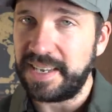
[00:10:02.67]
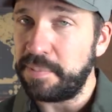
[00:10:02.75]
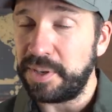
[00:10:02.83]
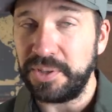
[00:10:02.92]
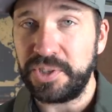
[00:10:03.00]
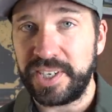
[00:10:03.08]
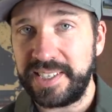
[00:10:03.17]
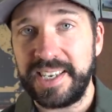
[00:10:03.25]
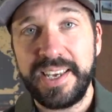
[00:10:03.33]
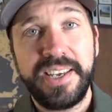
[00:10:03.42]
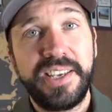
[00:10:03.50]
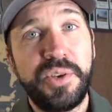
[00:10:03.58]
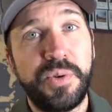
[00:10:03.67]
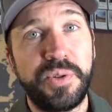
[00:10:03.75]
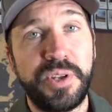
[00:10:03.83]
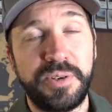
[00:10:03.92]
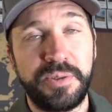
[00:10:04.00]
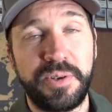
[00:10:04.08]
I apologise, you are
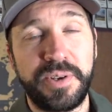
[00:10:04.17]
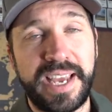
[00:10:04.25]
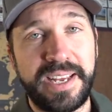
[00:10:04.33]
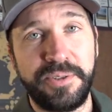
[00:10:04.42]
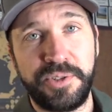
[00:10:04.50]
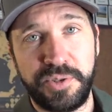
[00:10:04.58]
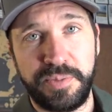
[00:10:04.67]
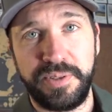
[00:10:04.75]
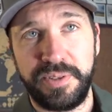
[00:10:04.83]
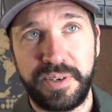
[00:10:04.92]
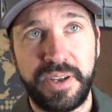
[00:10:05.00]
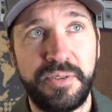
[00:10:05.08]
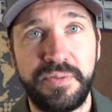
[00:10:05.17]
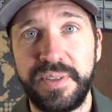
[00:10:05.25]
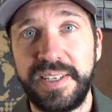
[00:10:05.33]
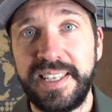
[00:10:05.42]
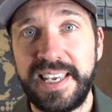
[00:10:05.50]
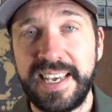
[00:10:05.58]
no longer eligible, and
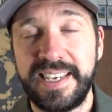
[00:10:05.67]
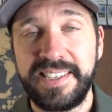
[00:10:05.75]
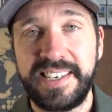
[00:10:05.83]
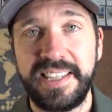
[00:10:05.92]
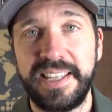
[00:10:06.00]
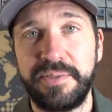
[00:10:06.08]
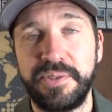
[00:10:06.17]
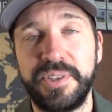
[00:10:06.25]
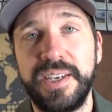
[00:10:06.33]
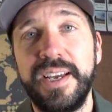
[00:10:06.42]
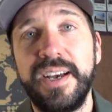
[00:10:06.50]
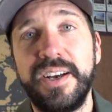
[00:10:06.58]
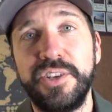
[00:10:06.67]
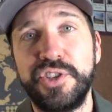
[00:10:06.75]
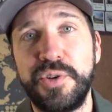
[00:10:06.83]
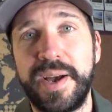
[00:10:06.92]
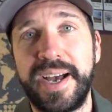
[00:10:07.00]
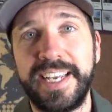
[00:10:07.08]
hopefully the uh, sea levels aren't
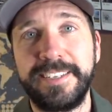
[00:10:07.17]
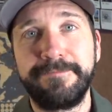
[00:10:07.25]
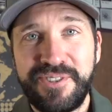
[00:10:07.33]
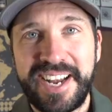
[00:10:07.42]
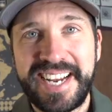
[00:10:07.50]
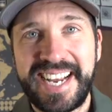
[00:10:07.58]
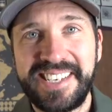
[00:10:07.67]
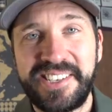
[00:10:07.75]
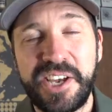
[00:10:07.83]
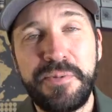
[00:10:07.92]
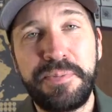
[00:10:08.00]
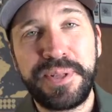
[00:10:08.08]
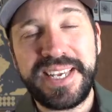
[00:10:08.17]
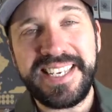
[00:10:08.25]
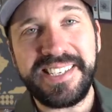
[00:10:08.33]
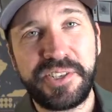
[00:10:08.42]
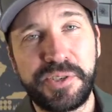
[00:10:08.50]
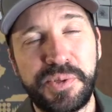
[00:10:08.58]
too high. Right, guys, so
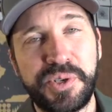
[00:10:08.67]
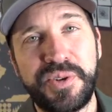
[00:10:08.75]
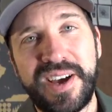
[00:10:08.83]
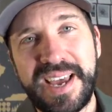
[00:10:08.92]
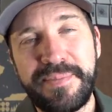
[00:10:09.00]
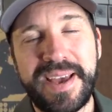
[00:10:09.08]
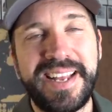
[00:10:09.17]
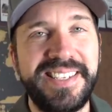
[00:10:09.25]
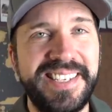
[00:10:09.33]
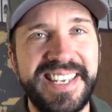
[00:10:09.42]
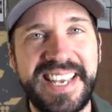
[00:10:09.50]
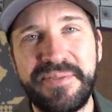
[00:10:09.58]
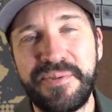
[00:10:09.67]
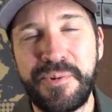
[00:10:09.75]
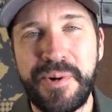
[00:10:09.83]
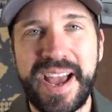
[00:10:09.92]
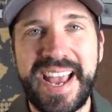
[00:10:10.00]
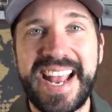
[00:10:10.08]
please subscribe, enter the
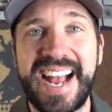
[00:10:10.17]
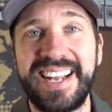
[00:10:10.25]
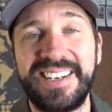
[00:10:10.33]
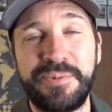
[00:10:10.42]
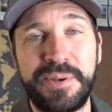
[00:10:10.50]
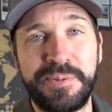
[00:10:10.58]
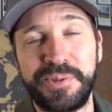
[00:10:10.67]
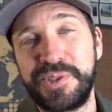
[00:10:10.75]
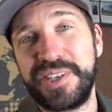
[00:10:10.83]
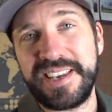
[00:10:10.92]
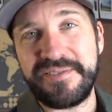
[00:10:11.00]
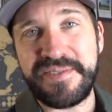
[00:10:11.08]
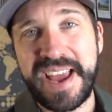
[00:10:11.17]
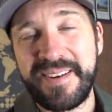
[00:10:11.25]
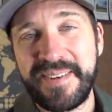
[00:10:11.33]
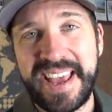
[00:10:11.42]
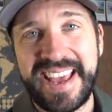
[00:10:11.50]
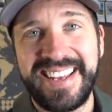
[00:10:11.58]
giveaway, and we will see you
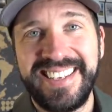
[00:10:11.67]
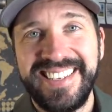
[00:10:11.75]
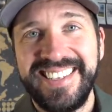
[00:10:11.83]
down here